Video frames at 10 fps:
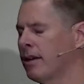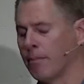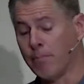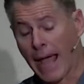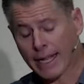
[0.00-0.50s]

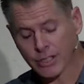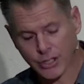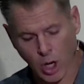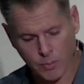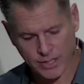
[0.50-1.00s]
back in
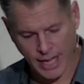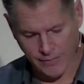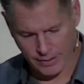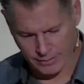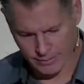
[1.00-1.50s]
Psalm
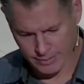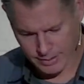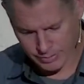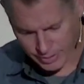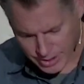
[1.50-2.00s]
7.
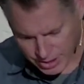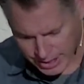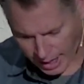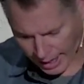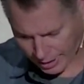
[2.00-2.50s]
This is the
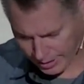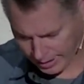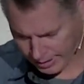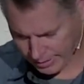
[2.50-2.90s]
irony.